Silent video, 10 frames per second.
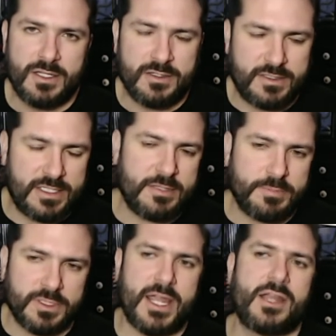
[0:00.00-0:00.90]
deep,
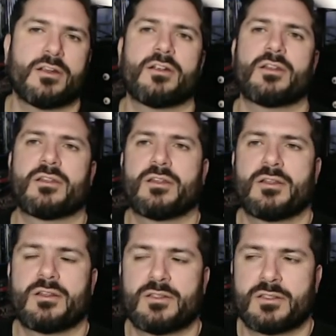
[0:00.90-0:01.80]
layered,
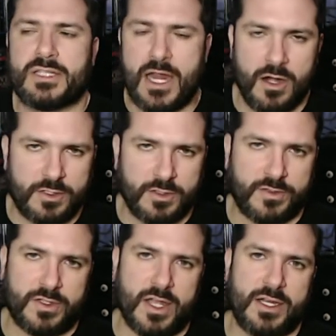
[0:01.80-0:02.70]
character
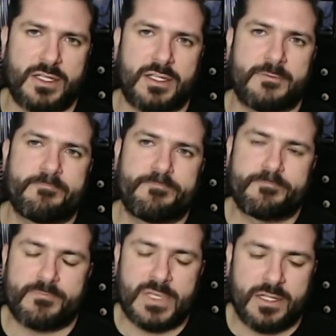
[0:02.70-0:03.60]
study.
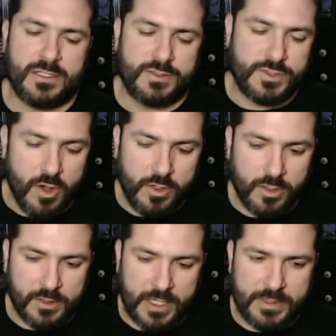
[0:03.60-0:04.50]
Joker
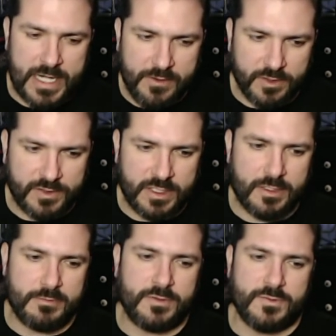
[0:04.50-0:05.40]
like we'd never seen
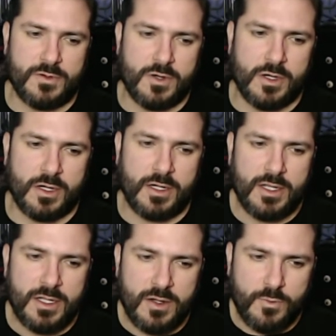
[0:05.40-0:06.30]
him before.
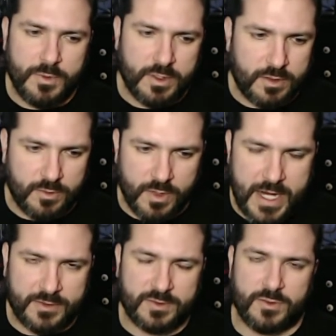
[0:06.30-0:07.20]

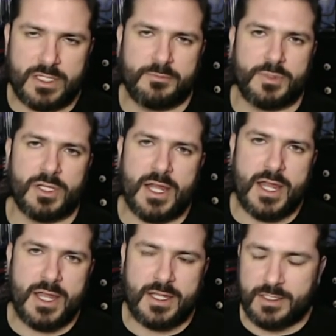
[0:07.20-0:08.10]
Great
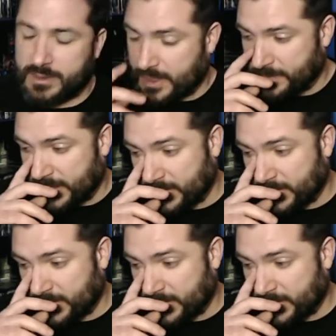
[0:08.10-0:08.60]
screenplay. I mean,